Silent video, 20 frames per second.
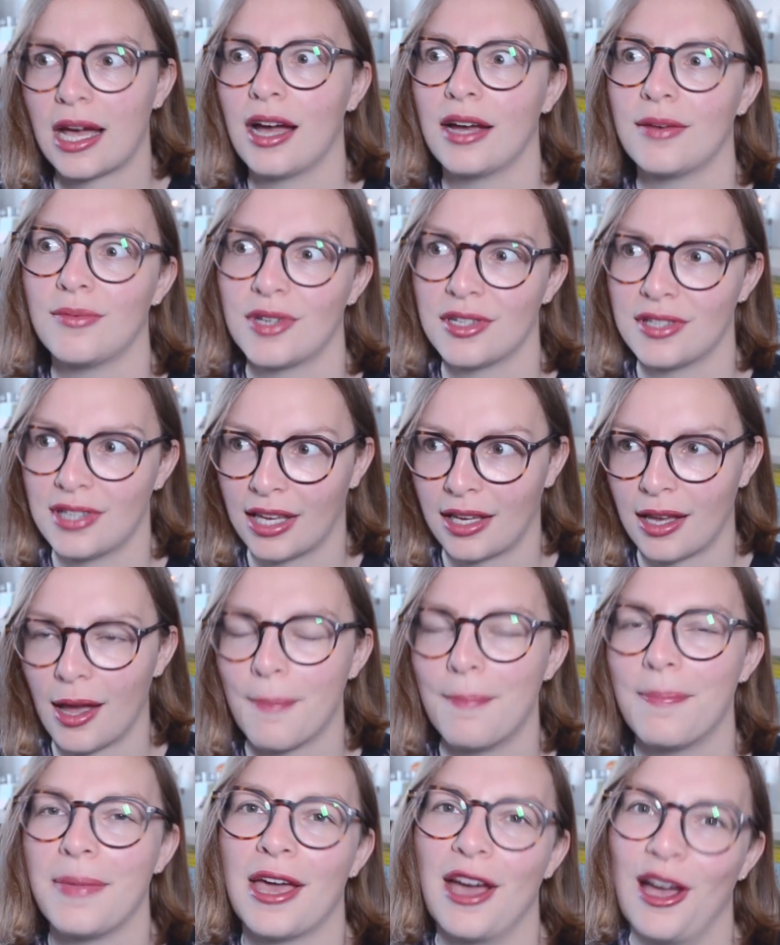I'm just, like, a
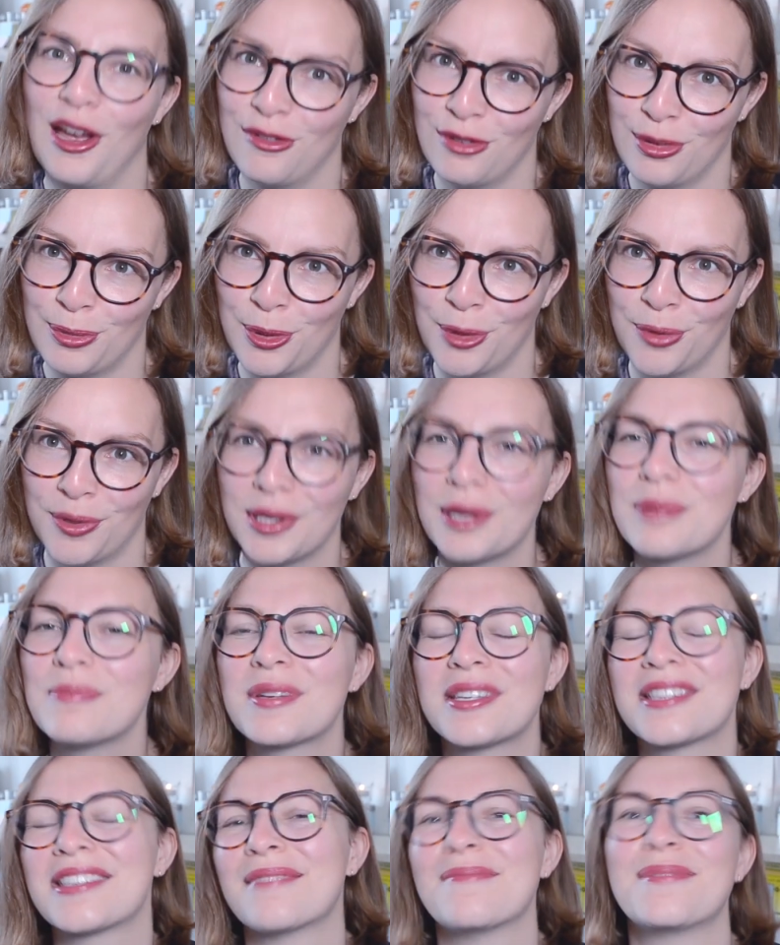bit overboard with them
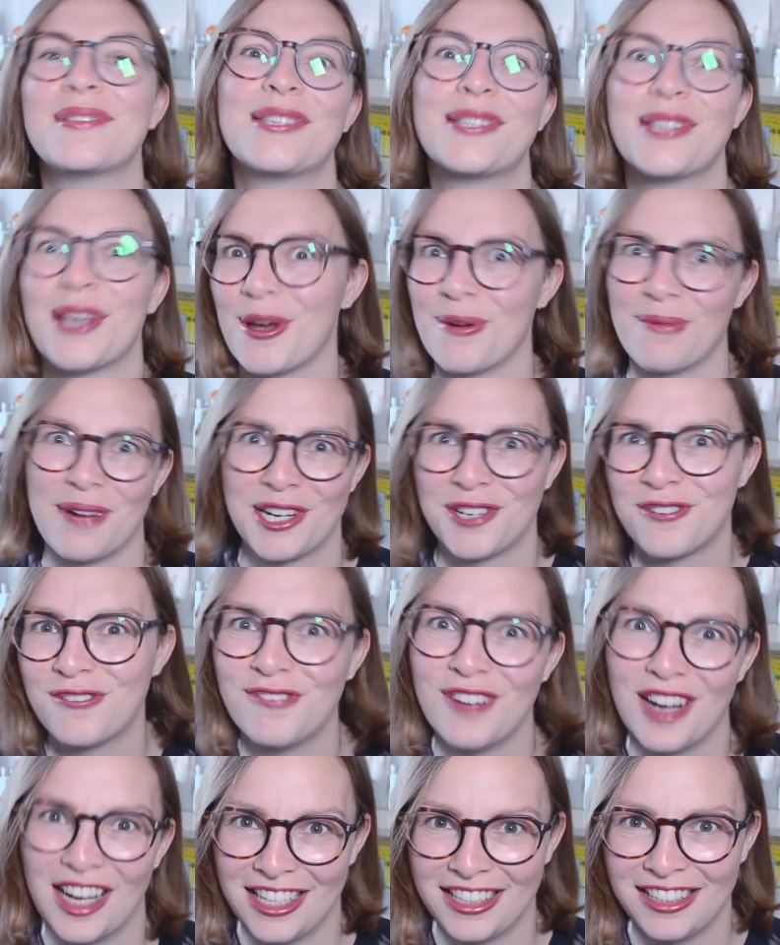because I'm so much
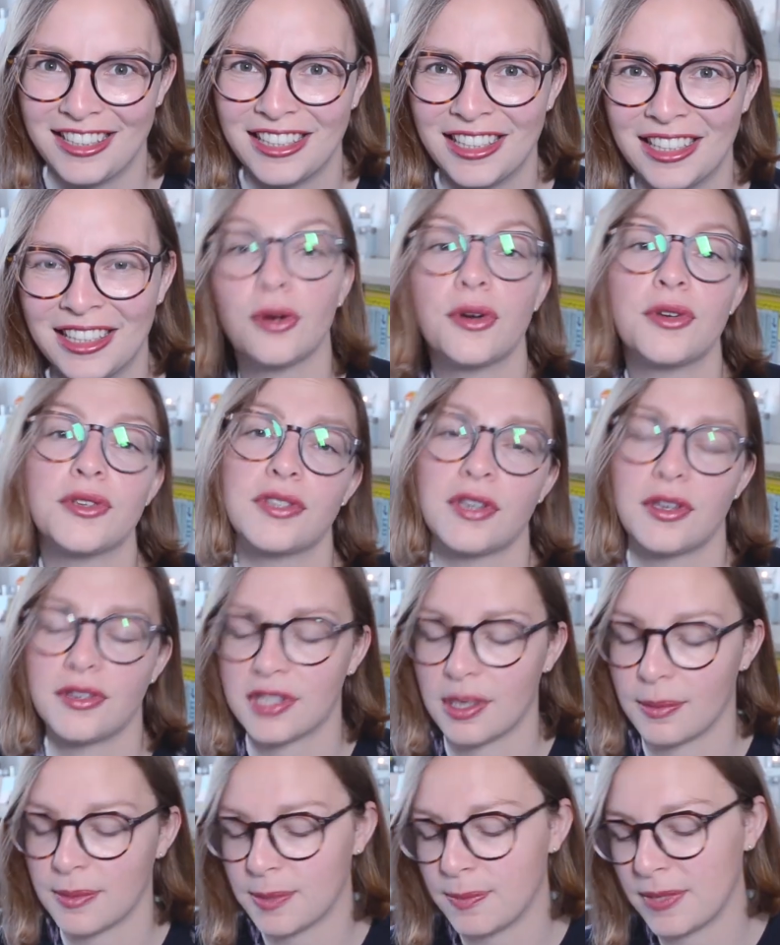fun. Also,
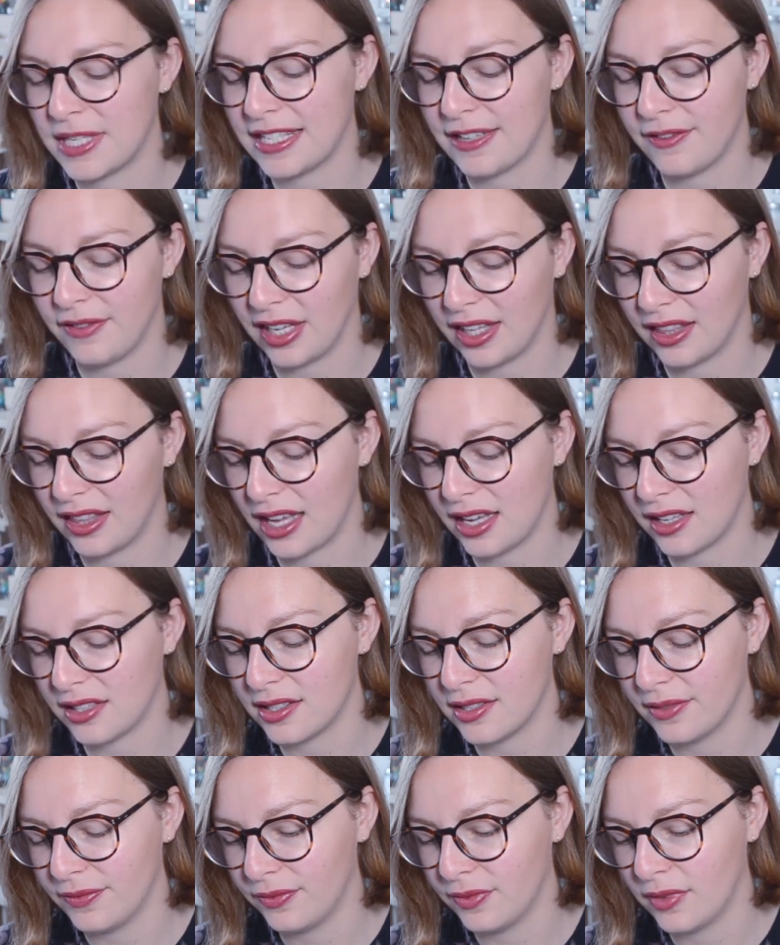some specific
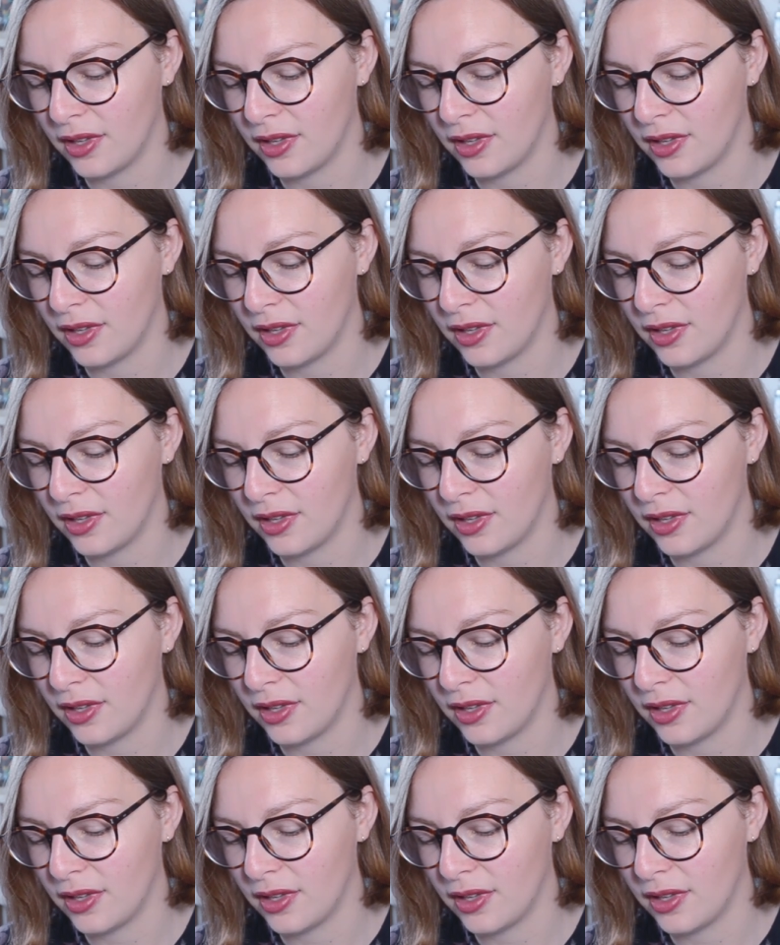things.